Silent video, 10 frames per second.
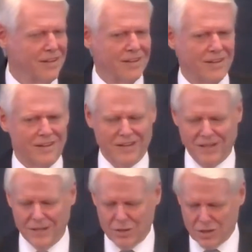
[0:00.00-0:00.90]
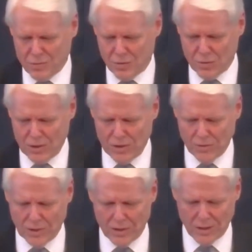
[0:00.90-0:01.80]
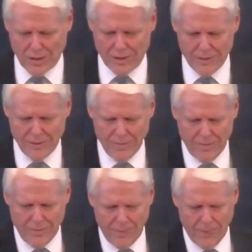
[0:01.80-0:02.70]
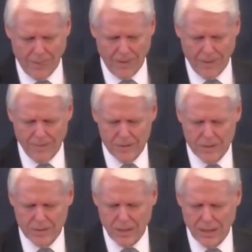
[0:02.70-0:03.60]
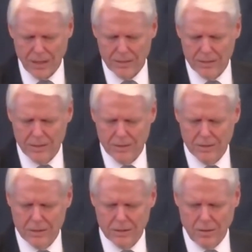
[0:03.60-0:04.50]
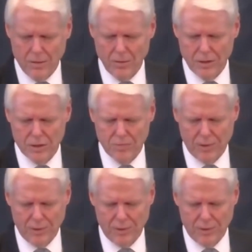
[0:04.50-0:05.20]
And it's just between you and God. And this is God's Holy Spirit.